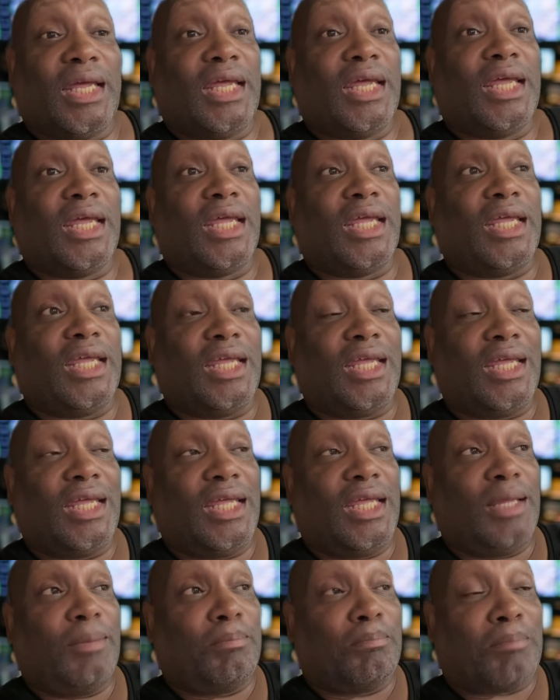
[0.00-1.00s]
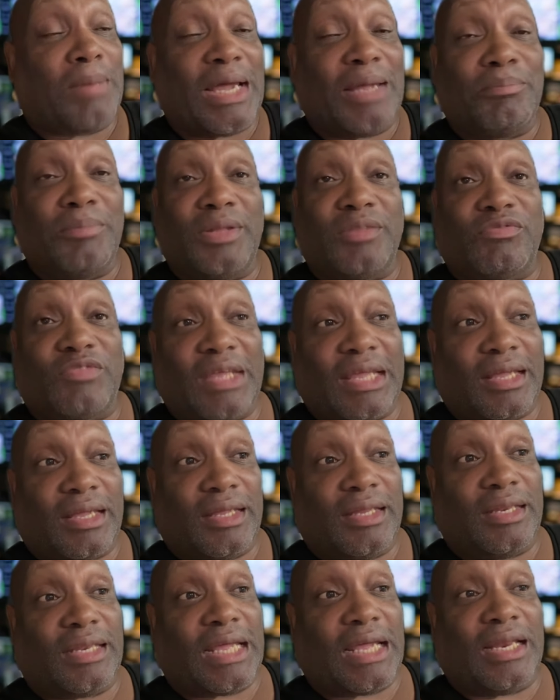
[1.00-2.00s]
He might be
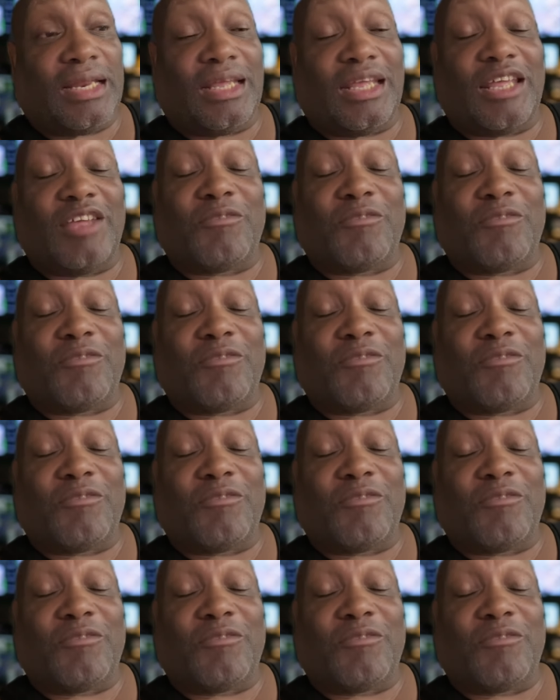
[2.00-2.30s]
thinking that